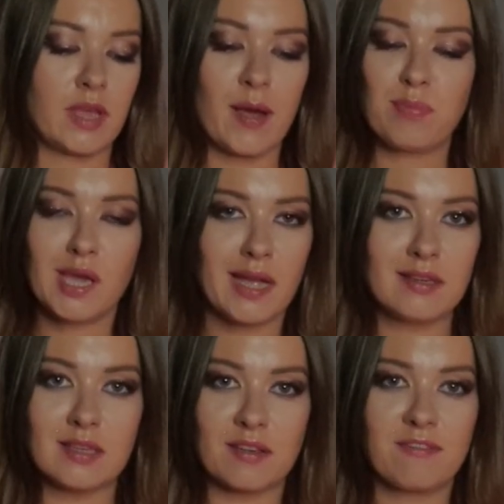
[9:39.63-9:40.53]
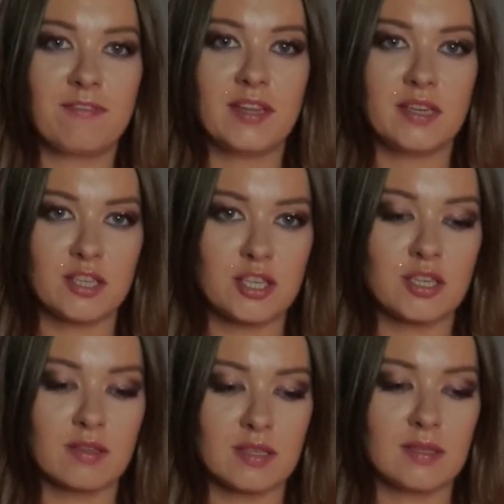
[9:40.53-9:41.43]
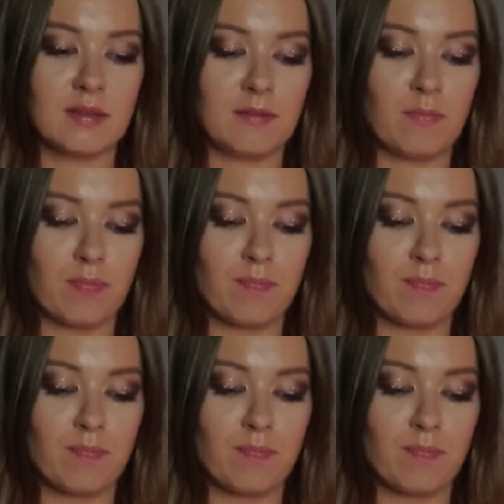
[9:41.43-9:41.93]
happy ending, finished, oh